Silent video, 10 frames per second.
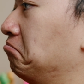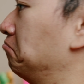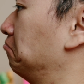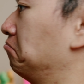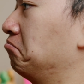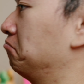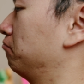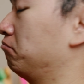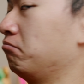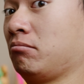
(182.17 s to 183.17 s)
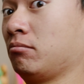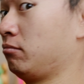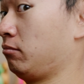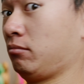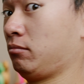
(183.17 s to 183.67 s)
puberty and their
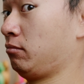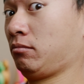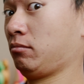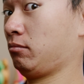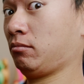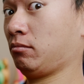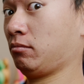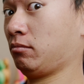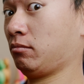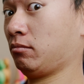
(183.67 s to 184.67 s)
like hormones, hormone